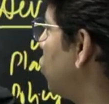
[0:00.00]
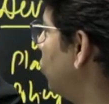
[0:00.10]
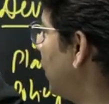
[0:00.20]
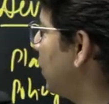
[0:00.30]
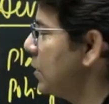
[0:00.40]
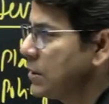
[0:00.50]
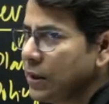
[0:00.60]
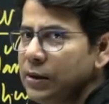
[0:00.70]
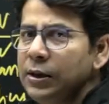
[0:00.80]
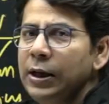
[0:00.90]
and
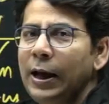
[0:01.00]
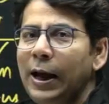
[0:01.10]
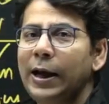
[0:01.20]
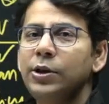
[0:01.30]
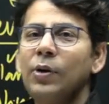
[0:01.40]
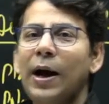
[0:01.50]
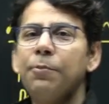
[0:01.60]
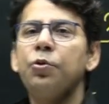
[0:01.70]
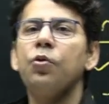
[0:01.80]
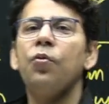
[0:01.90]
concern, and you have
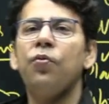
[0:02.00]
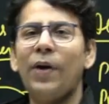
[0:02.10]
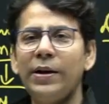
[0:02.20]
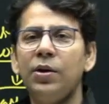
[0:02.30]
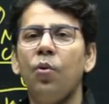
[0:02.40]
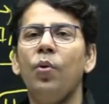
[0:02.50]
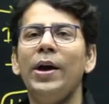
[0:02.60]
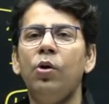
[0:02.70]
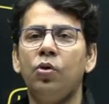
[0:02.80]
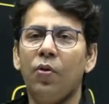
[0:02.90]
to find the way
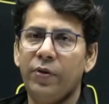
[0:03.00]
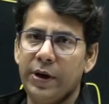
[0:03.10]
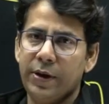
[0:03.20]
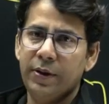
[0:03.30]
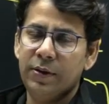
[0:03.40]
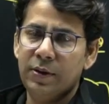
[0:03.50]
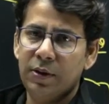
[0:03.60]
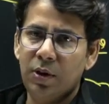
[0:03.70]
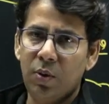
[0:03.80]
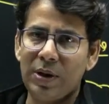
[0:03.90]
out of it.
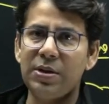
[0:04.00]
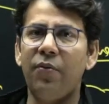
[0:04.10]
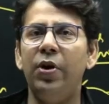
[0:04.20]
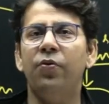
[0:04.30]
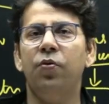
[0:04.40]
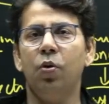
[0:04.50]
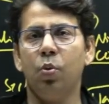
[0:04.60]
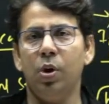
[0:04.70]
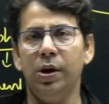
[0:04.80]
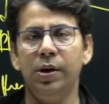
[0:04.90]
What is the way
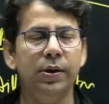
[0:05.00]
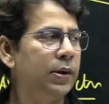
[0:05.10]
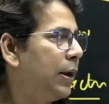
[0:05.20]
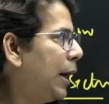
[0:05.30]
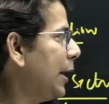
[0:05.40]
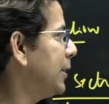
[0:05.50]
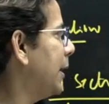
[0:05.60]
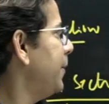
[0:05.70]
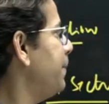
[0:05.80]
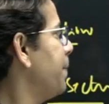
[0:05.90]
forward? And
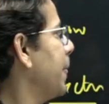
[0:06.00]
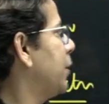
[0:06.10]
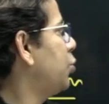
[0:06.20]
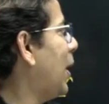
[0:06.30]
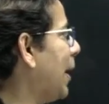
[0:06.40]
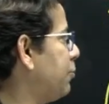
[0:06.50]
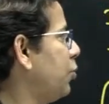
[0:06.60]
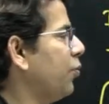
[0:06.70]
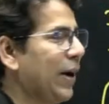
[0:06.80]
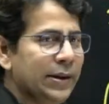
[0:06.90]
then you have to
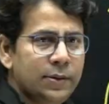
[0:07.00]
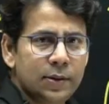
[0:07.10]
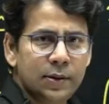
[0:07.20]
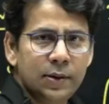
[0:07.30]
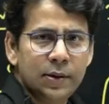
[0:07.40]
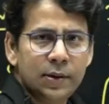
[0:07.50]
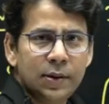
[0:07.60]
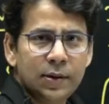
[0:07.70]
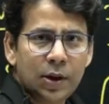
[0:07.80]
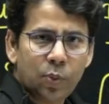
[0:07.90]
find
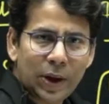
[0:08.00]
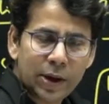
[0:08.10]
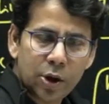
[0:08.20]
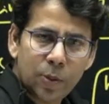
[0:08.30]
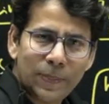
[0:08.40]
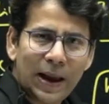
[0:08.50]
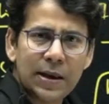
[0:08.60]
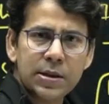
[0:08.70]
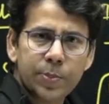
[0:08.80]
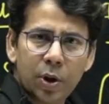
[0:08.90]
that what kind of
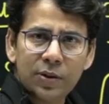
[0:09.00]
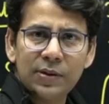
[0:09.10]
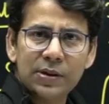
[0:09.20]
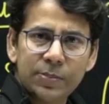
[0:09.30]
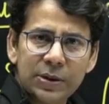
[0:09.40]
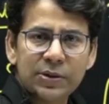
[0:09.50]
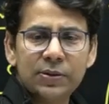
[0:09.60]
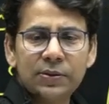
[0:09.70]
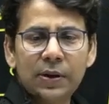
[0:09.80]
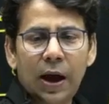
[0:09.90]
plans, policies,
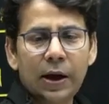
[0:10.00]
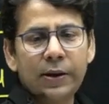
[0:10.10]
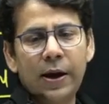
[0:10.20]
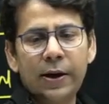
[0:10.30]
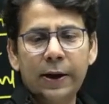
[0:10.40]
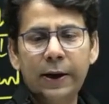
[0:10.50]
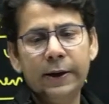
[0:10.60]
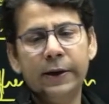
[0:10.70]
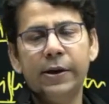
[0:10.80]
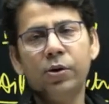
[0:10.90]
missions are there in
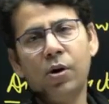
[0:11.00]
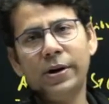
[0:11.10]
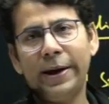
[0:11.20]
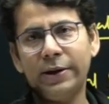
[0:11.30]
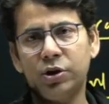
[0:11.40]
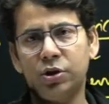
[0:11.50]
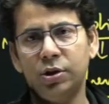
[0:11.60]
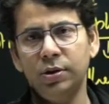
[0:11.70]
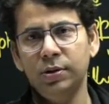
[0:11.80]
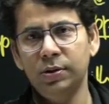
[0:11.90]
Indian context,
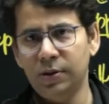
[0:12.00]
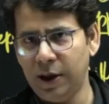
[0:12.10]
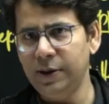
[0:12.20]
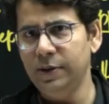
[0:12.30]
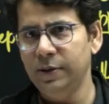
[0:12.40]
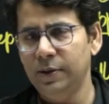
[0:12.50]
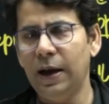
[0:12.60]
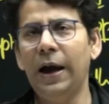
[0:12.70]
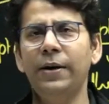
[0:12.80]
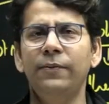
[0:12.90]
right?
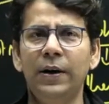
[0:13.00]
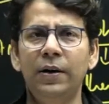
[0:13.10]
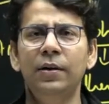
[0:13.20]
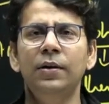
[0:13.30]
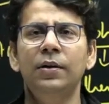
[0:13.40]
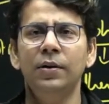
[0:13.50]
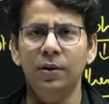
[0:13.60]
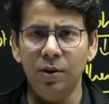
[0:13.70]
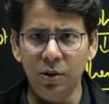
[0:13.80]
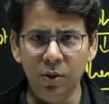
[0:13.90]
And we'll
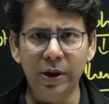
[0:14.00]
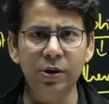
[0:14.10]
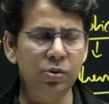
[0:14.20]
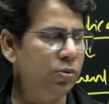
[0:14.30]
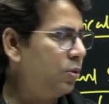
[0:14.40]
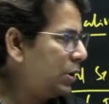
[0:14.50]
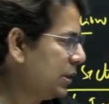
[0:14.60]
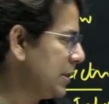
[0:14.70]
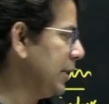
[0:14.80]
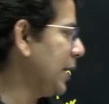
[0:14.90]
look into
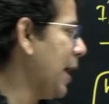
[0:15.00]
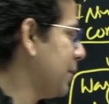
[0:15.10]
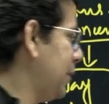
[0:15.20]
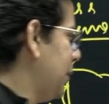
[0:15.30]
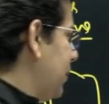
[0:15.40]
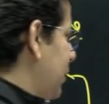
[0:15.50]
this entire thing